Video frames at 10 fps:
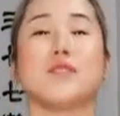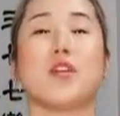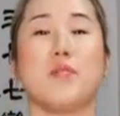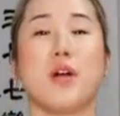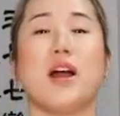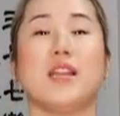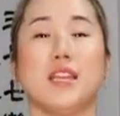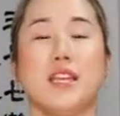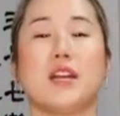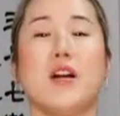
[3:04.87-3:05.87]
your
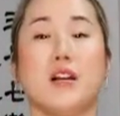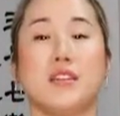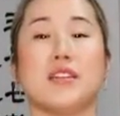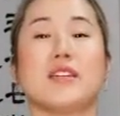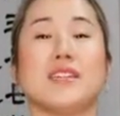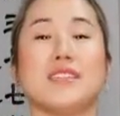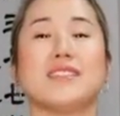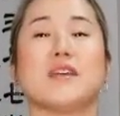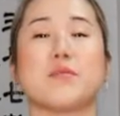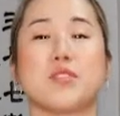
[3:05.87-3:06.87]
body called the
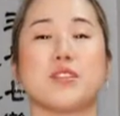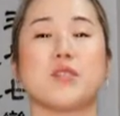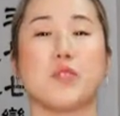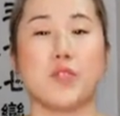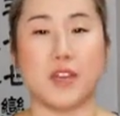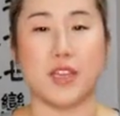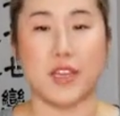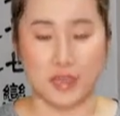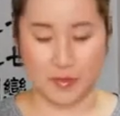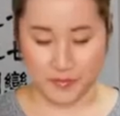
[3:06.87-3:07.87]
conception
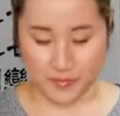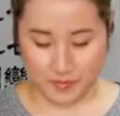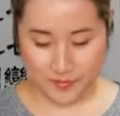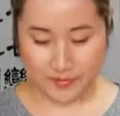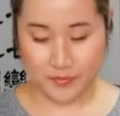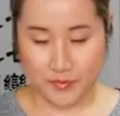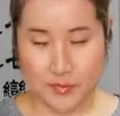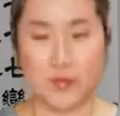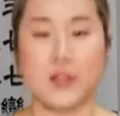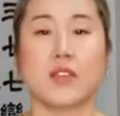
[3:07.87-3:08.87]
meridian.
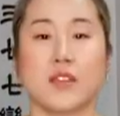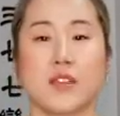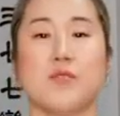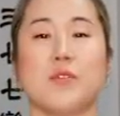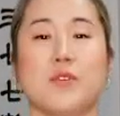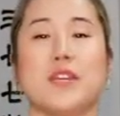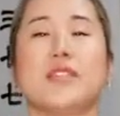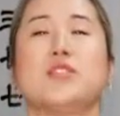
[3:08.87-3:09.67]
When we get